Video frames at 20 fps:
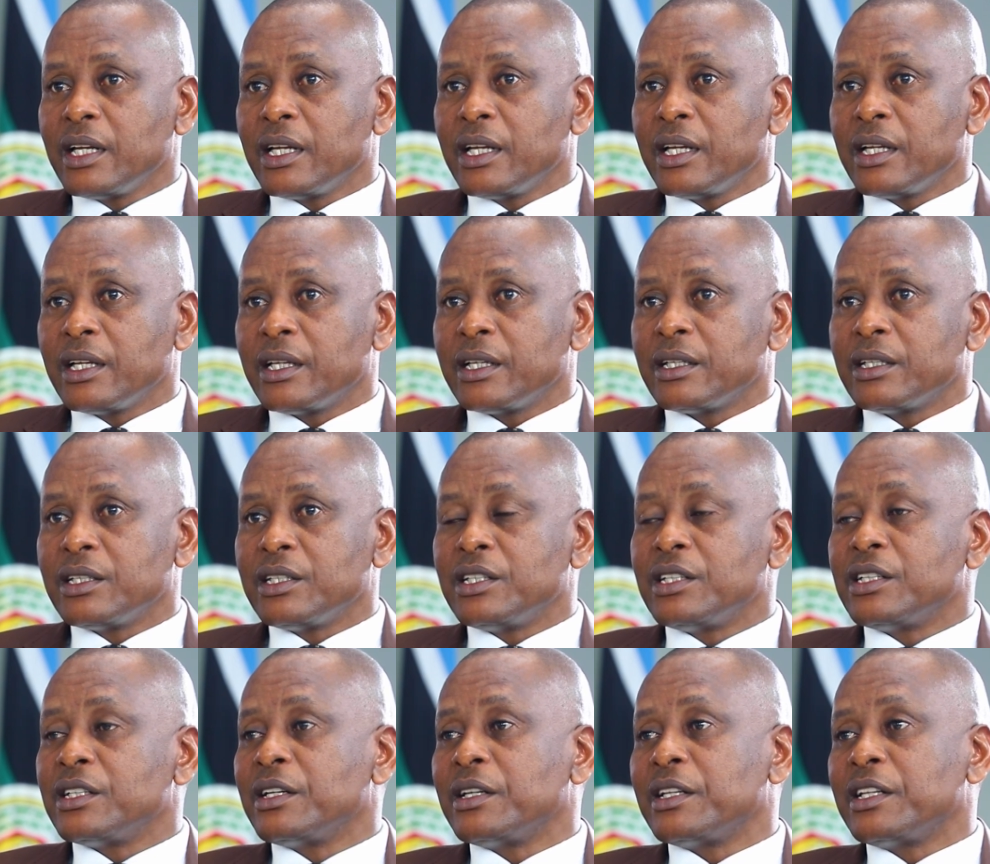
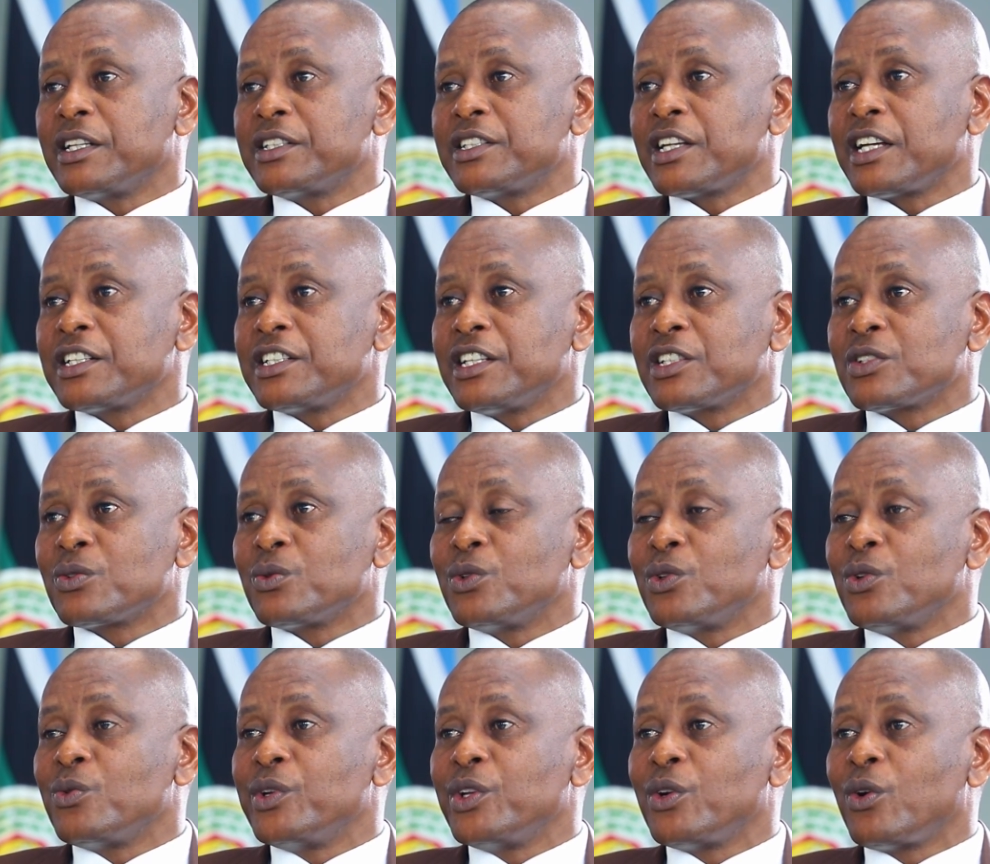the judges
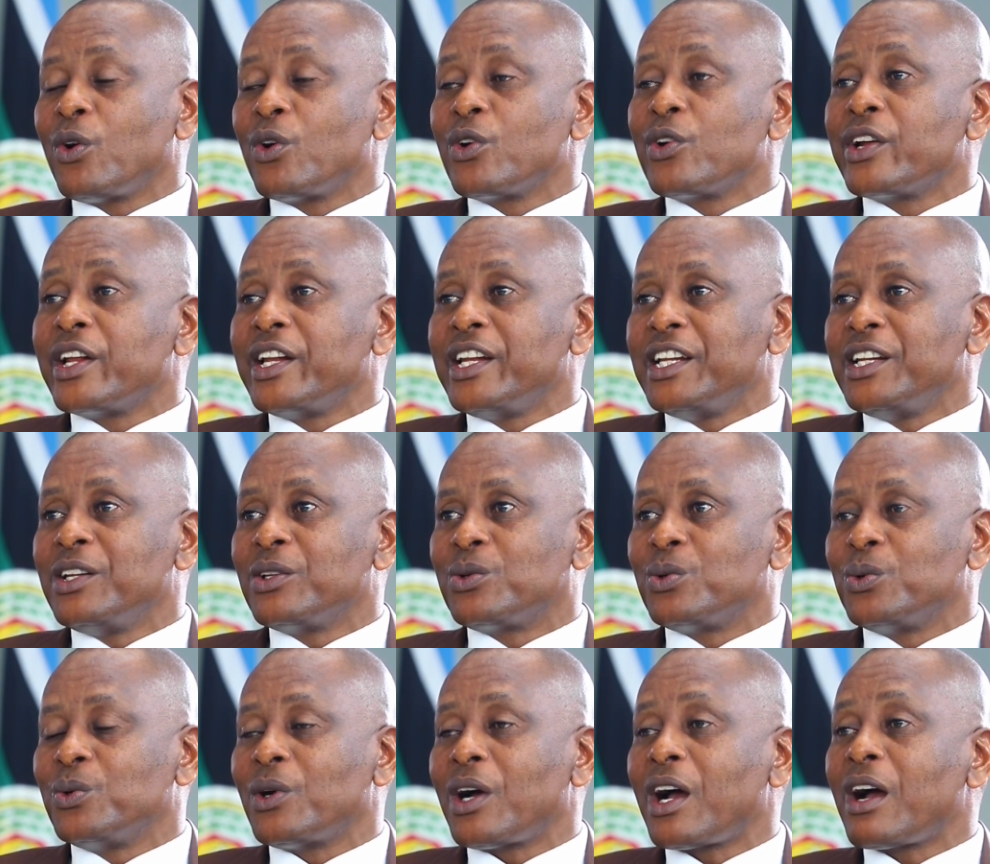will only need
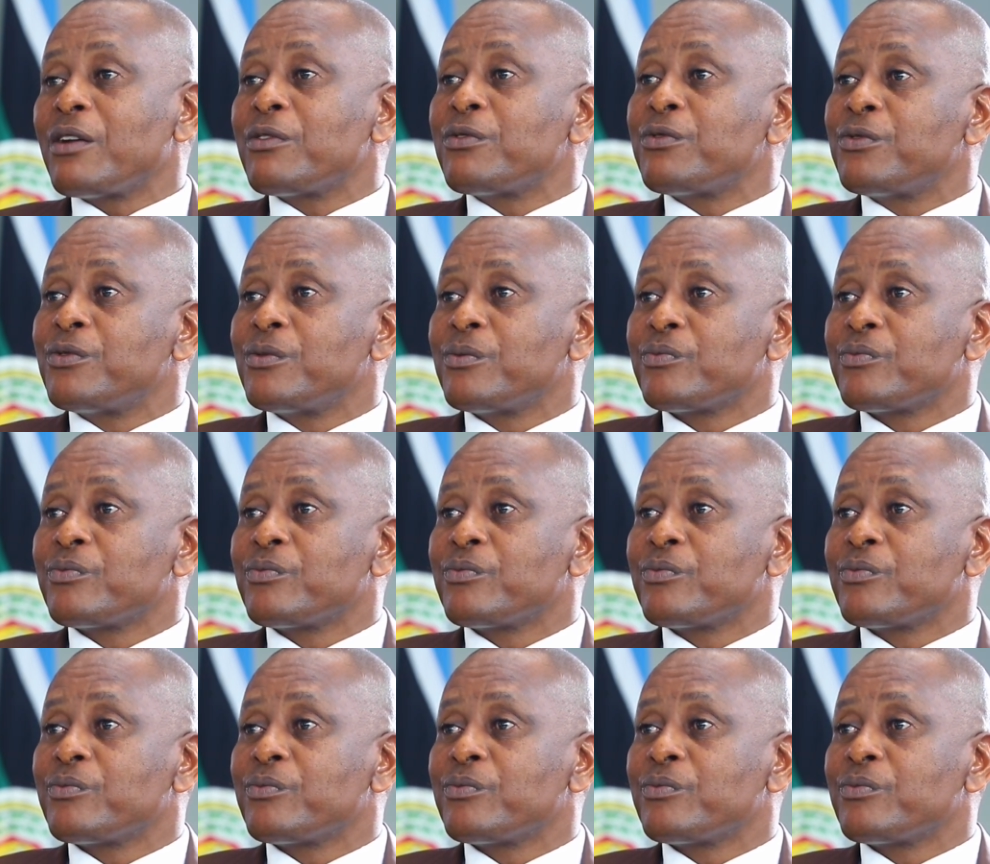to have